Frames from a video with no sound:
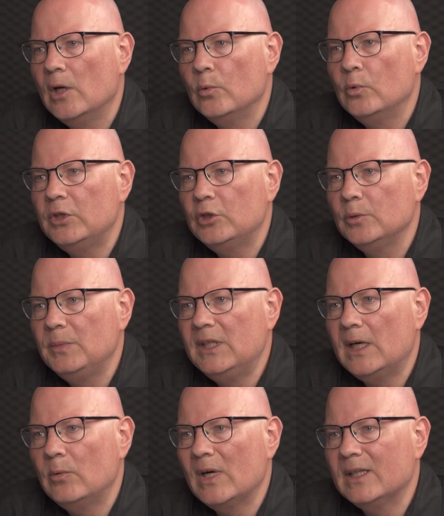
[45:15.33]
which should be
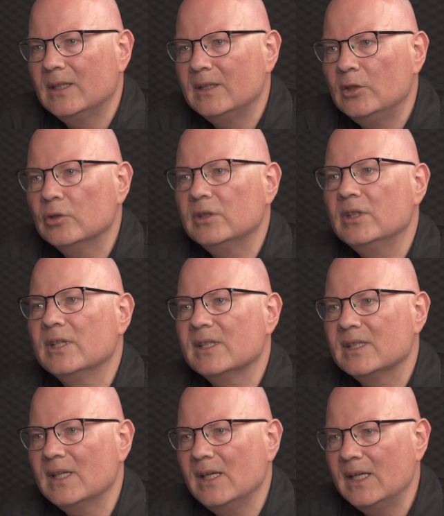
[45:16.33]
directed not
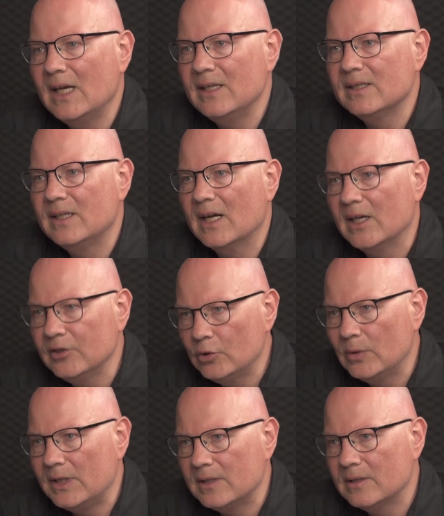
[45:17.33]
necessarily against the
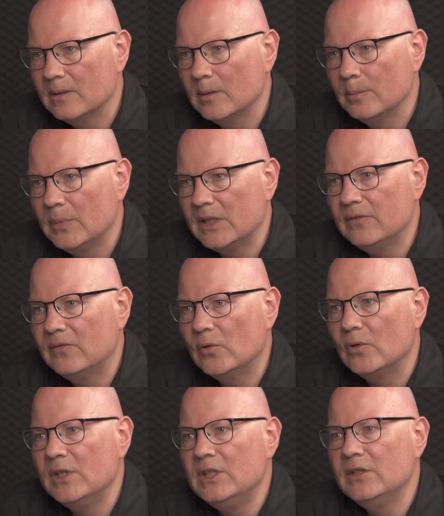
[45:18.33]
countries, but
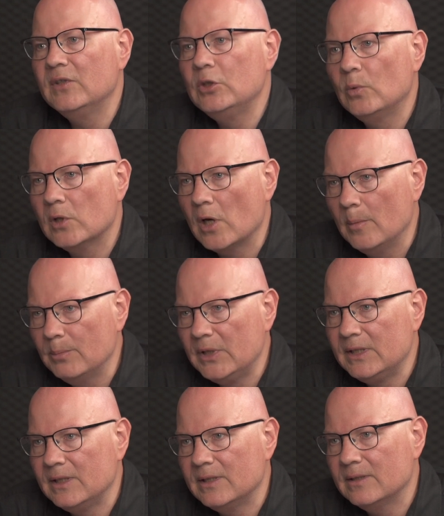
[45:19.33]
for individual
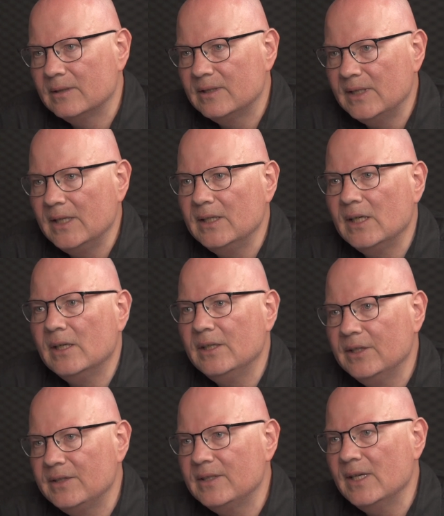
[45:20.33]
companies, sending
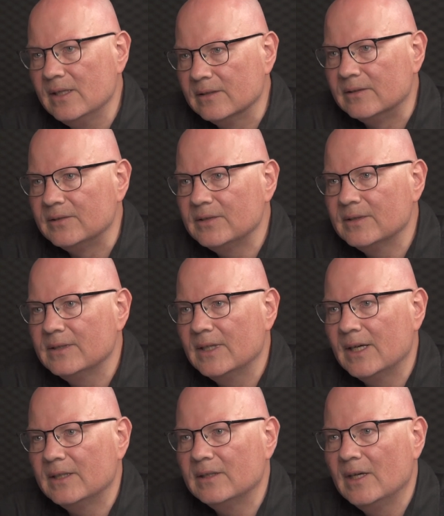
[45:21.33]
clear signals mm-hmm.
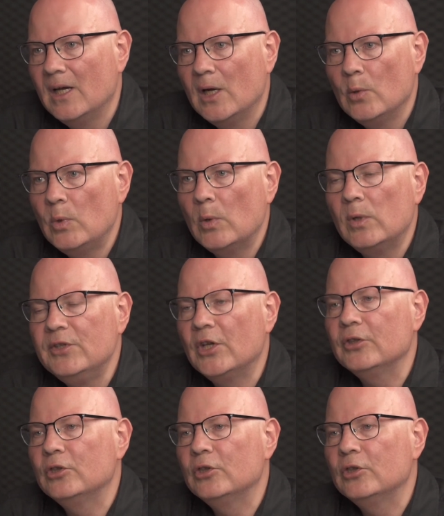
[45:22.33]
that we will not